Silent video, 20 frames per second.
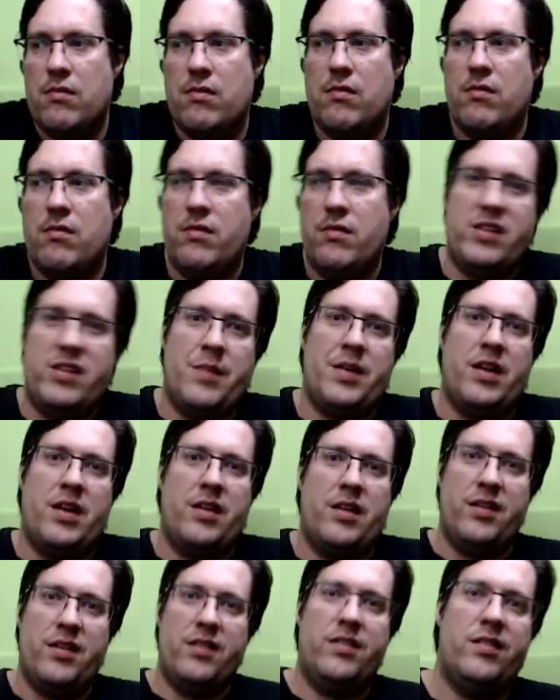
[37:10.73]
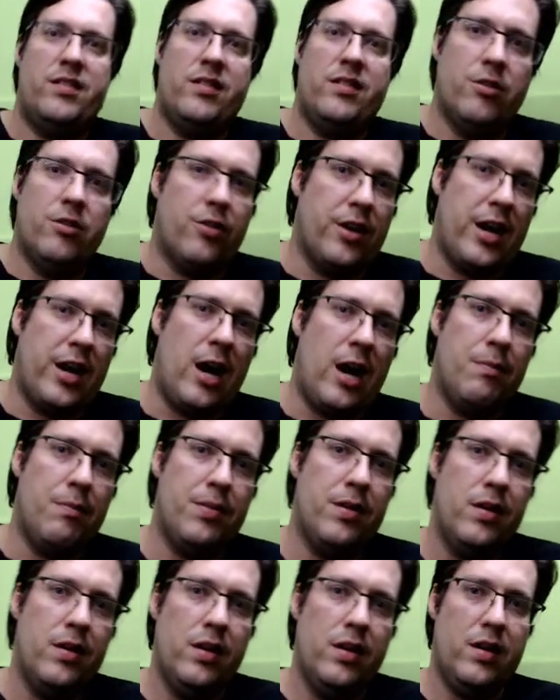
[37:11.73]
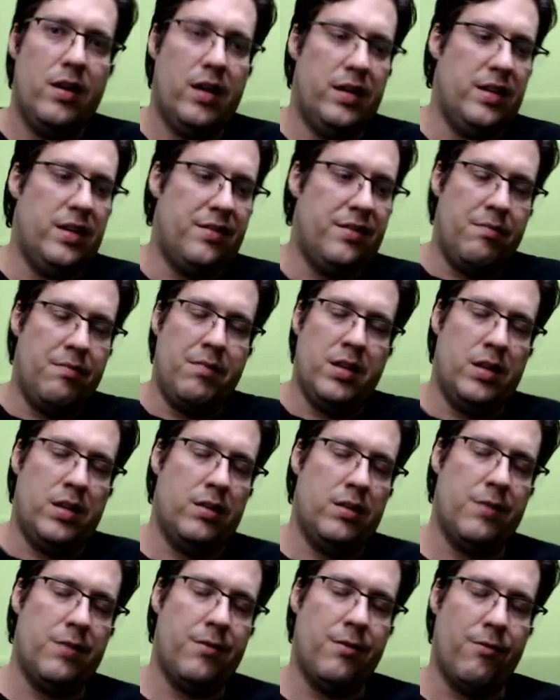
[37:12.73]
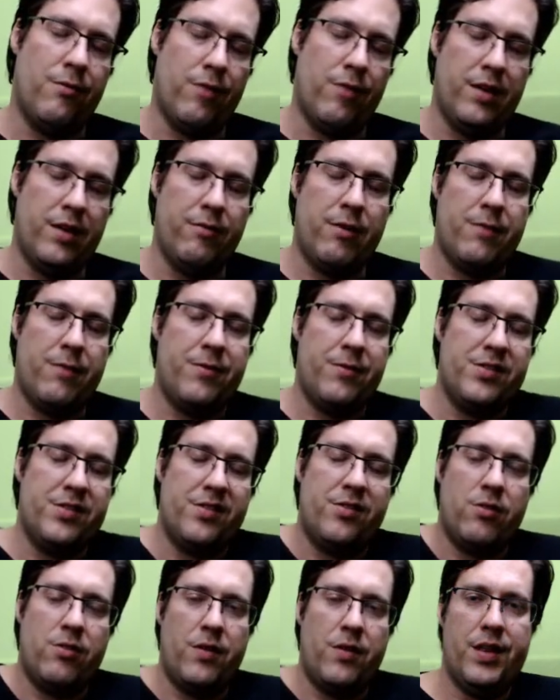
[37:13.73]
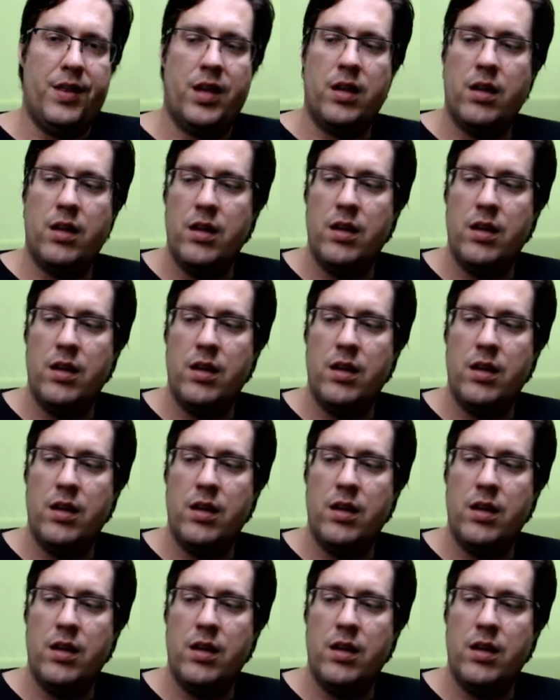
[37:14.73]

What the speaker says: something exists, you look it up, and there's a million different references to everything.